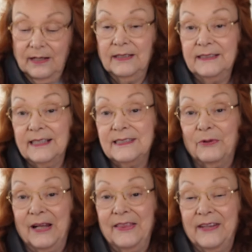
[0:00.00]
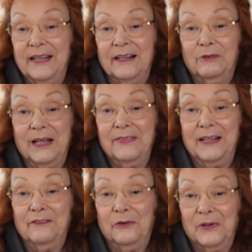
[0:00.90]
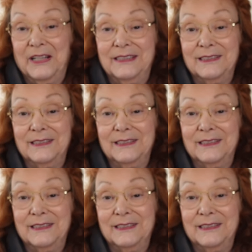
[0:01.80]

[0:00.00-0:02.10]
At least that's what I think of when I think of orchids,